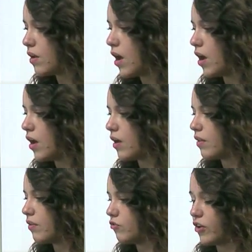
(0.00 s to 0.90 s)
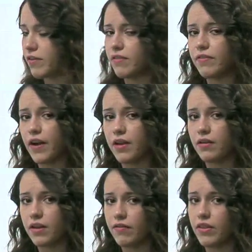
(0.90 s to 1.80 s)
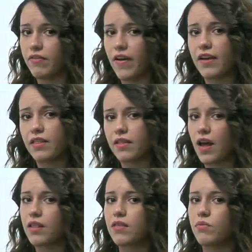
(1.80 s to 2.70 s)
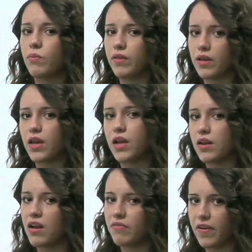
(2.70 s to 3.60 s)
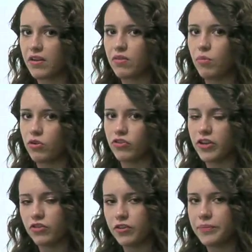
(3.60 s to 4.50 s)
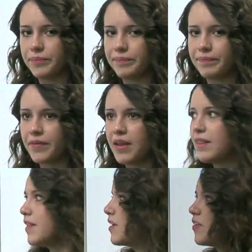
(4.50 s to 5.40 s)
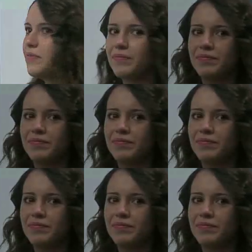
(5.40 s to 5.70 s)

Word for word: uh, justified given the fact that that's what they can affect more change in. Thank you.